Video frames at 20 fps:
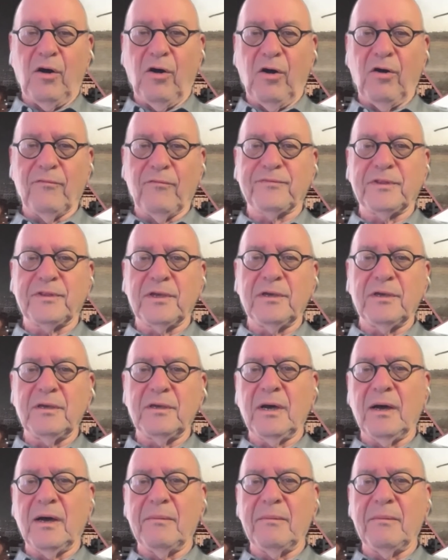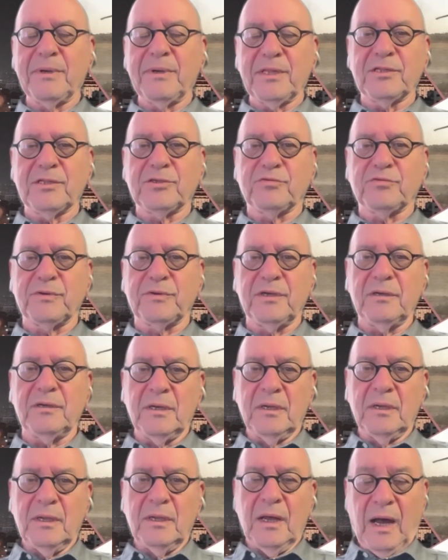of the military